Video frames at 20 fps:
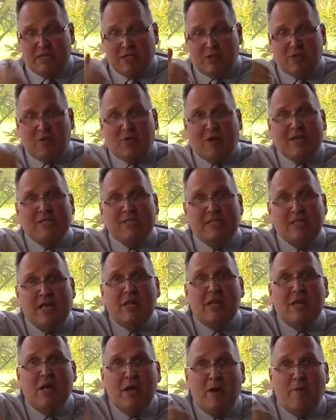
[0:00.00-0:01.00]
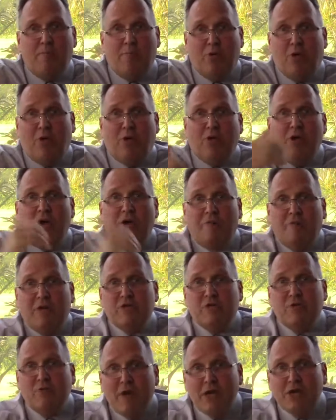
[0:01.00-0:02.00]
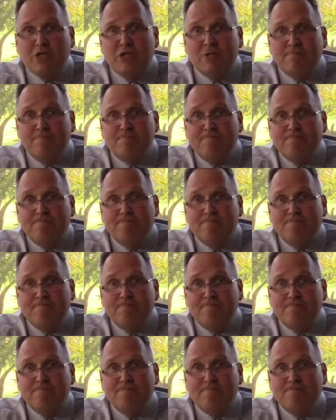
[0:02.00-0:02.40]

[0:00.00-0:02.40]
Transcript: into Christ's death, burial, and resurrection?